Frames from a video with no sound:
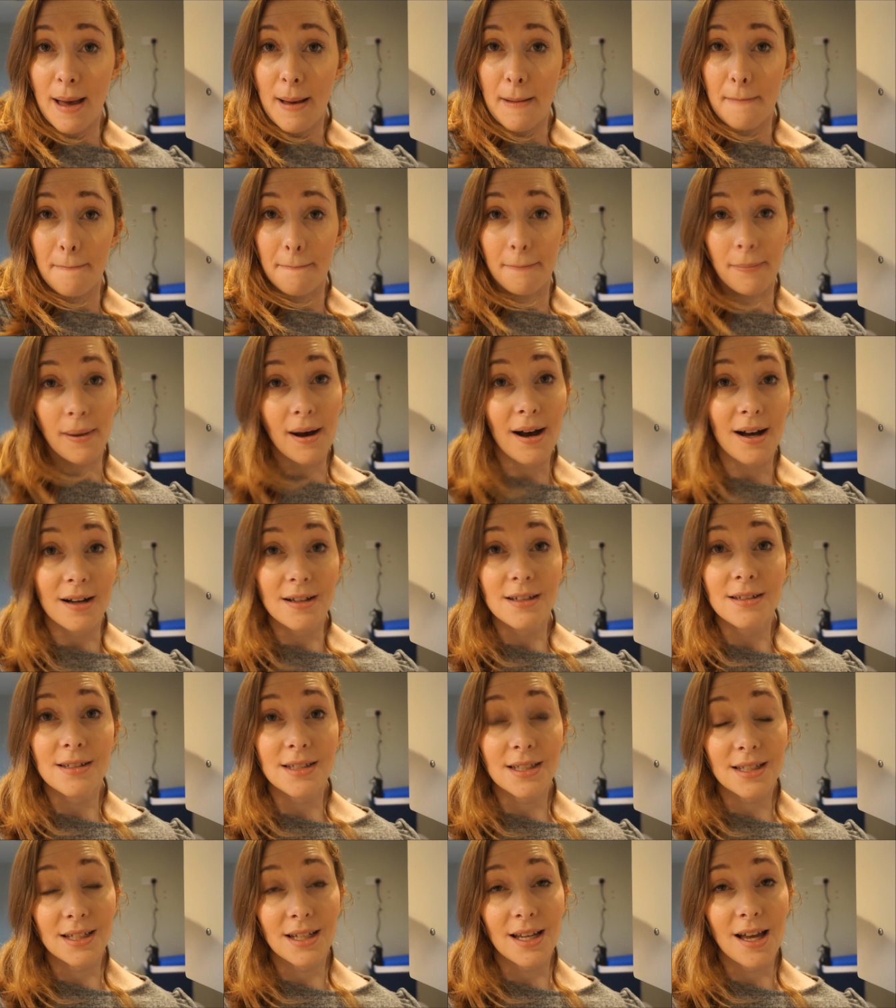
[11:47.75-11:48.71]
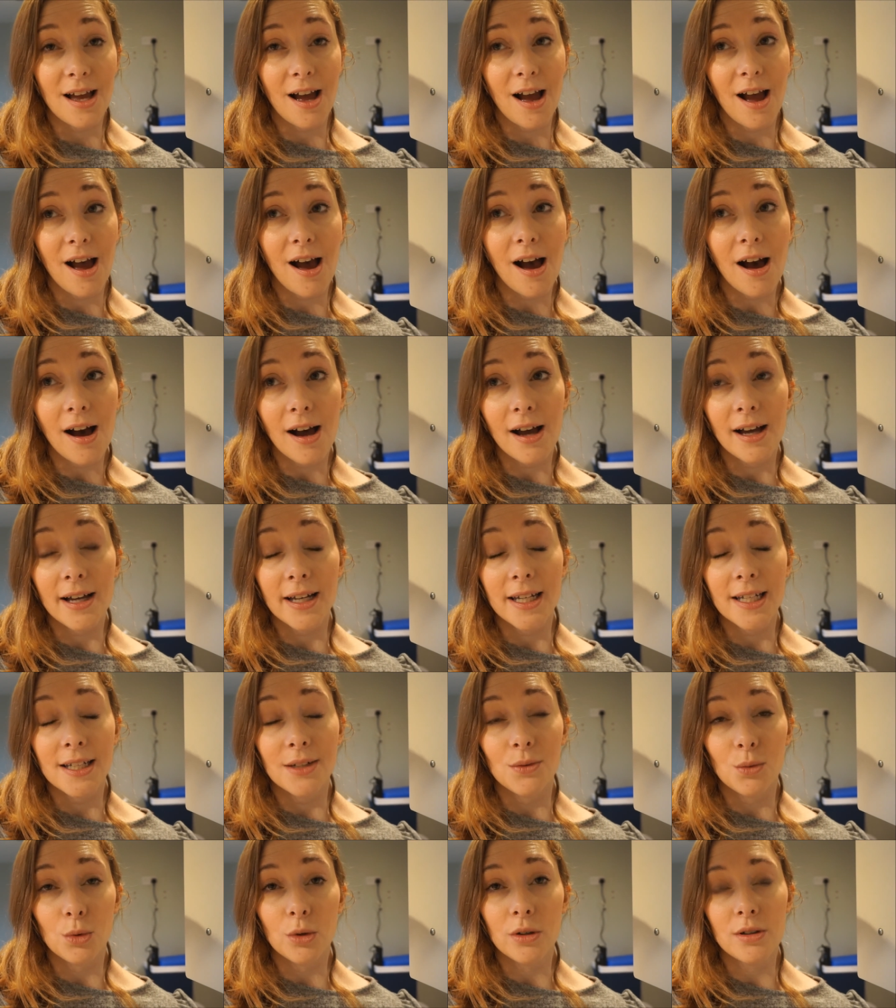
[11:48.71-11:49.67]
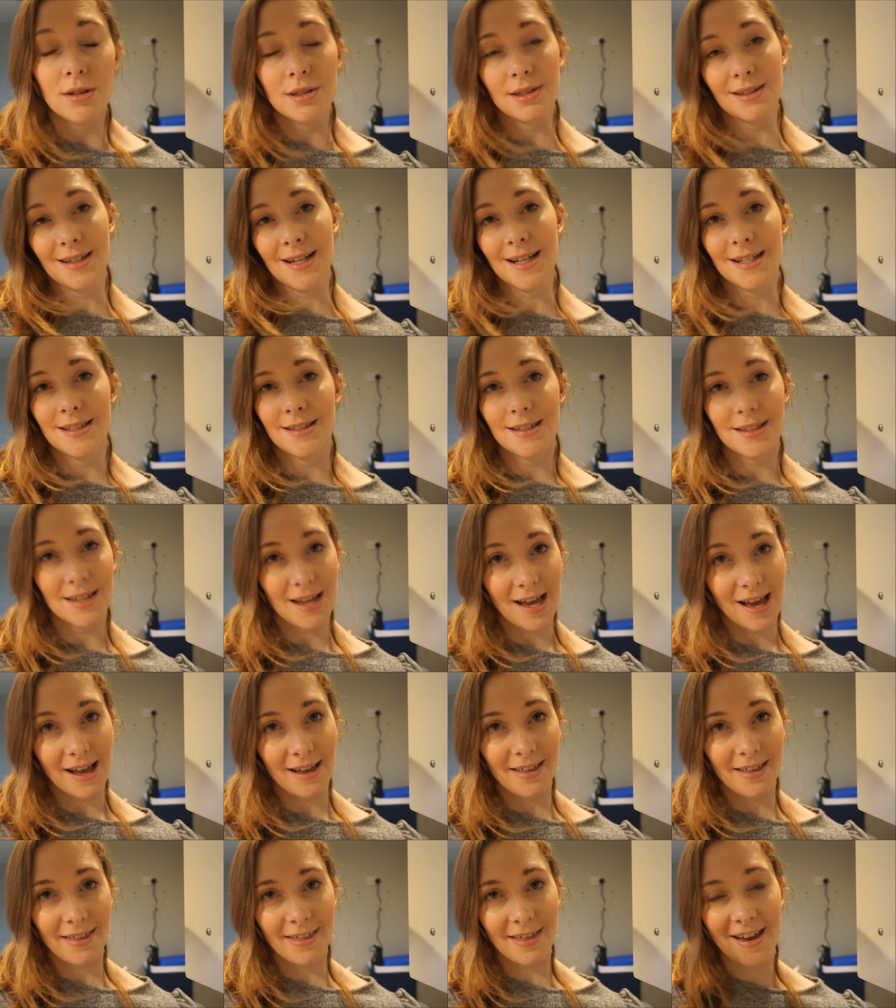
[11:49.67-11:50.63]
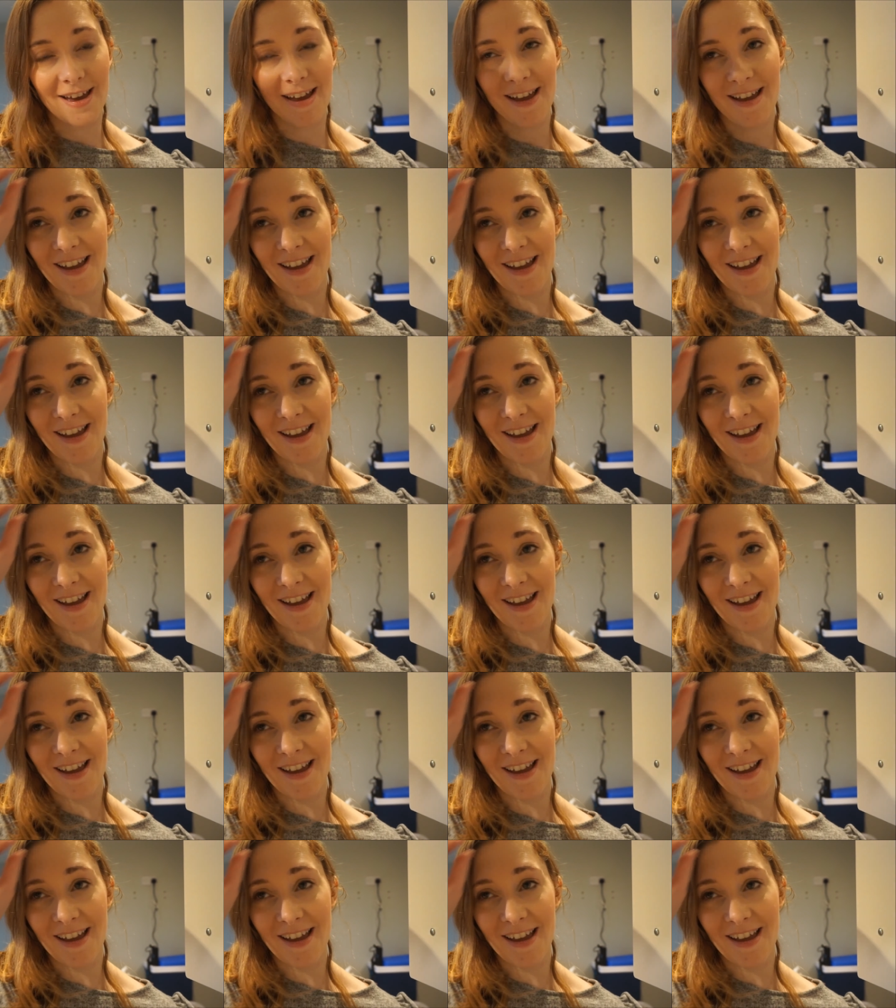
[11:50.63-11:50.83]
But I was scared to death